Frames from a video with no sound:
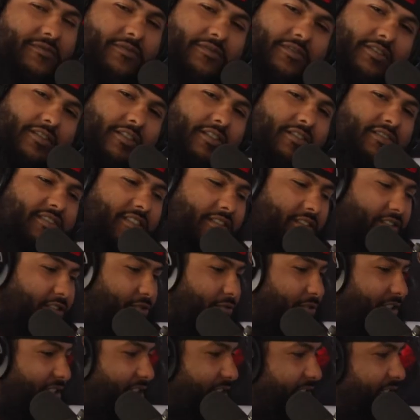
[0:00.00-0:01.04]
you know, to the new
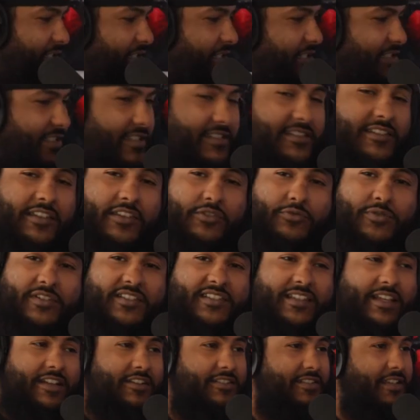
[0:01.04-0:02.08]
listeners and to the ones
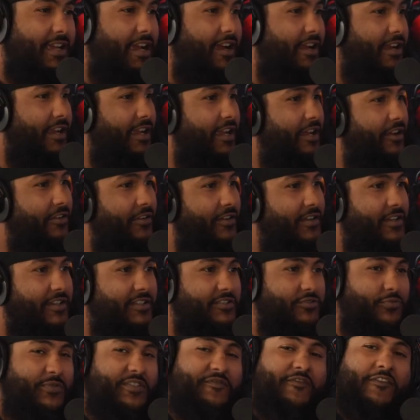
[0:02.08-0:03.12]
that are tired of hearing
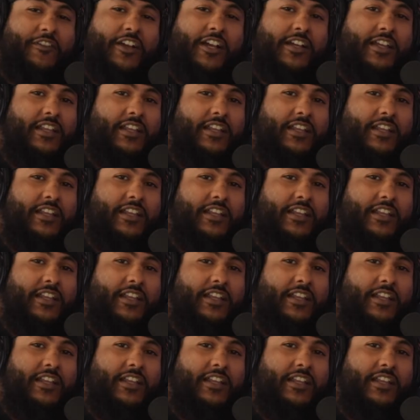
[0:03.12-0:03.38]
us, we fucking